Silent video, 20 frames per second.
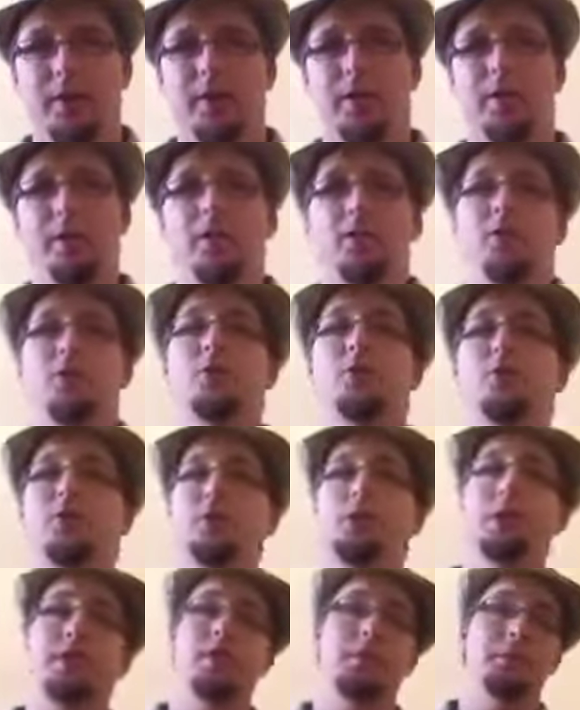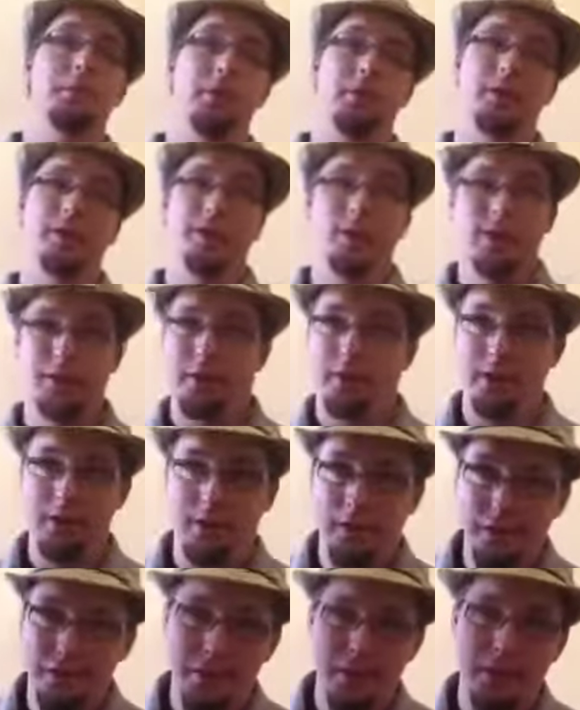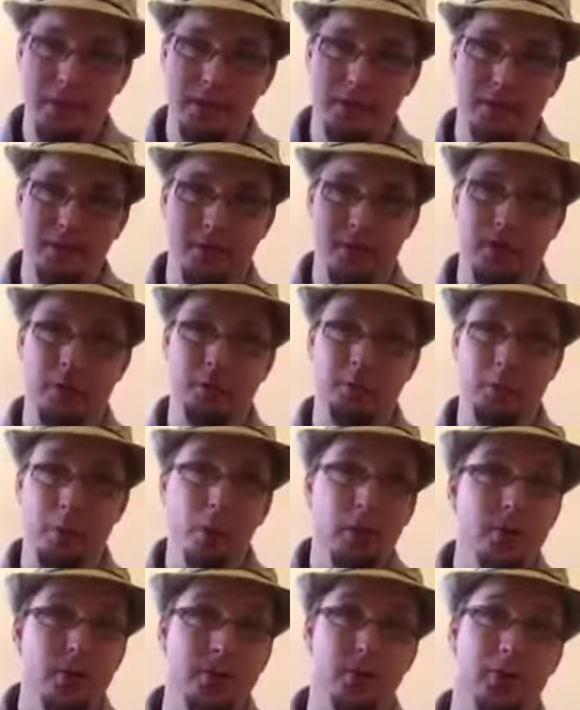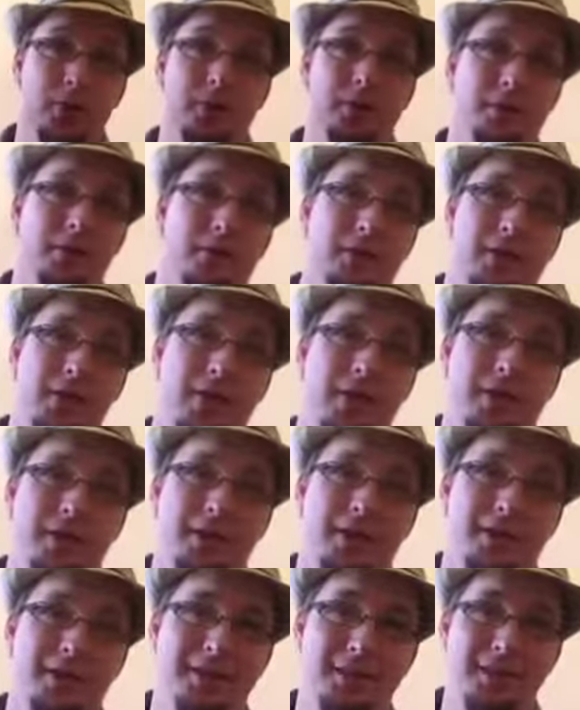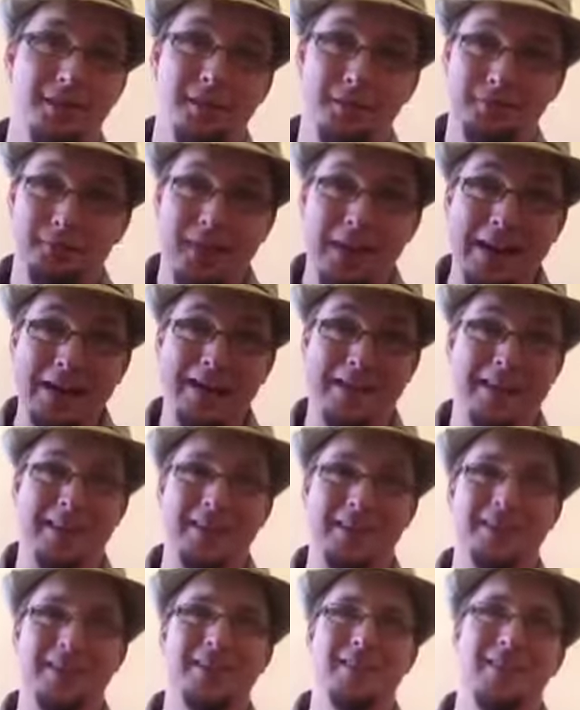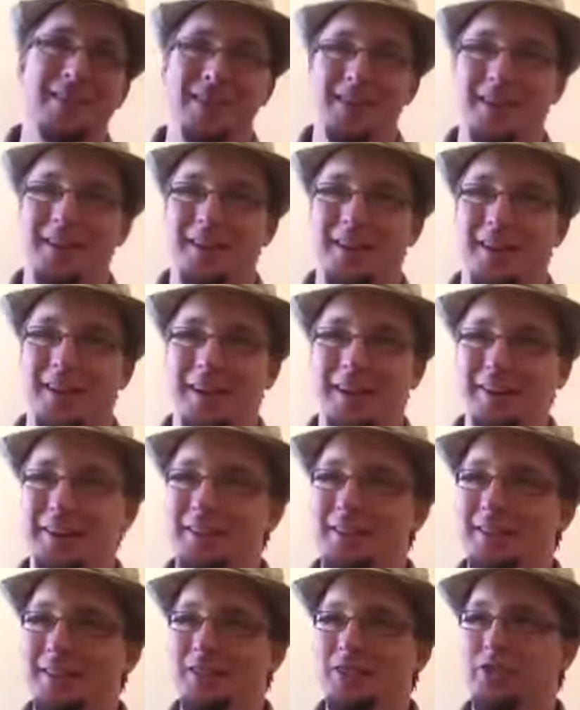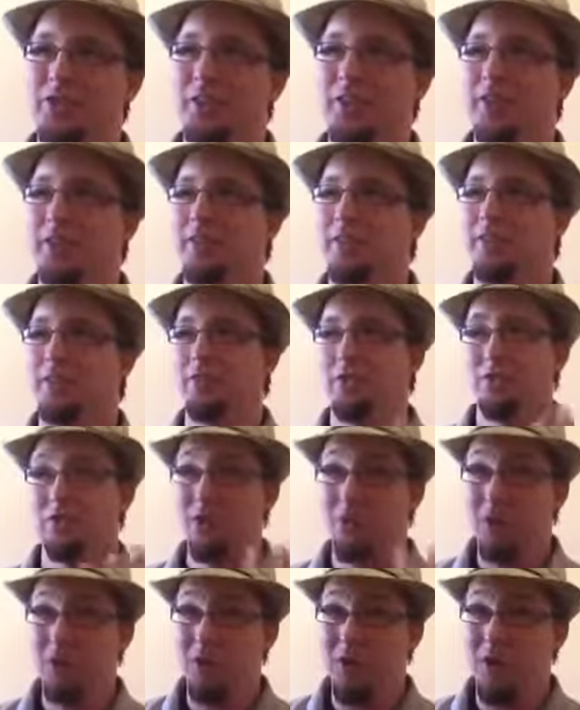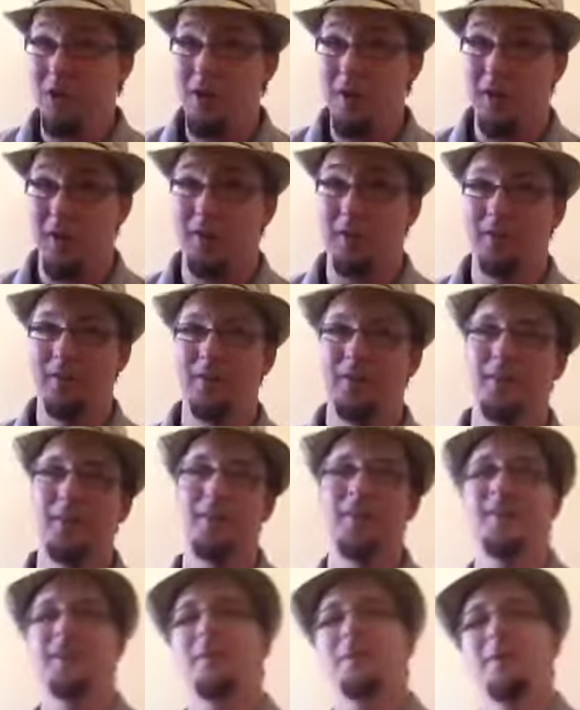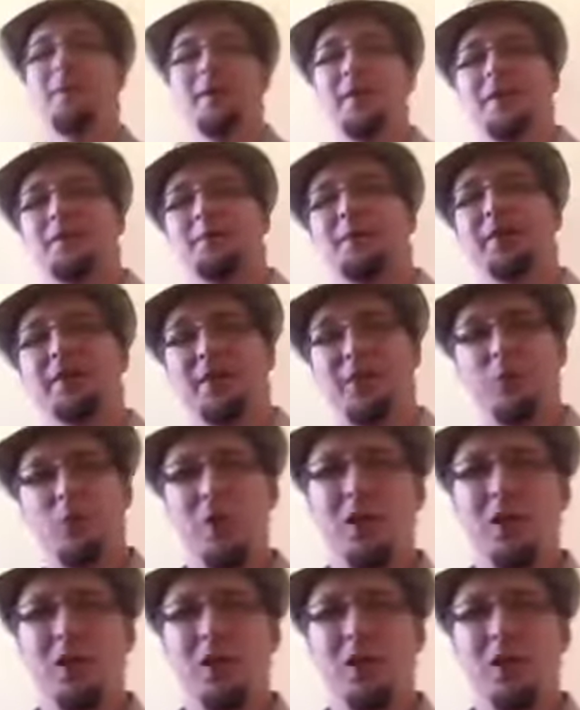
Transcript: is usually, typically, it is the person that is fighting it and just thinks it's so hard because they